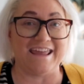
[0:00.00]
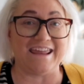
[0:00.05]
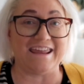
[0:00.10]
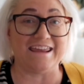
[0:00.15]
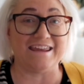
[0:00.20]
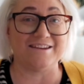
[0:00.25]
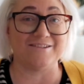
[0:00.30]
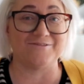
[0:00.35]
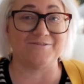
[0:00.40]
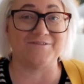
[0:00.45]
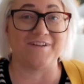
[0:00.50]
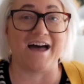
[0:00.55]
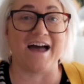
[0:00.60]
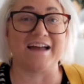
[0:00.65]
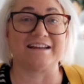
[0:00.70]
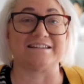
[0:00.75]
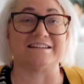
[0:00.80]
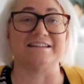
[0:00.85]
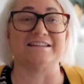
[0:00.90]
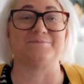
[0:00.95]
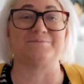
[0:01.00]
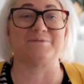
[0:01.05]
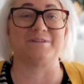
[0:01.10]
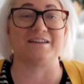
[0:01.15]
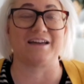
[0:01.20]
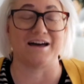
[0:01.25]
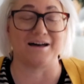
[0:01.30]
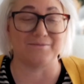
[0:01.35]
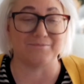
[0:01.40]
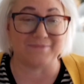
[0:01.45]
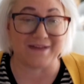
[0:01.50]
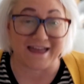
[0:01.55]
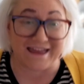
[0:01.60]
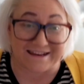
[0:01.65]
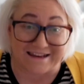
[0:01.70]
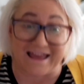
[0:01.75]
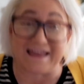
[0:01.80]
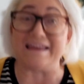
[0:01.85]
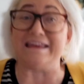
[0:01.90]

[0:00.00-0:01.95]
In fact, it's become an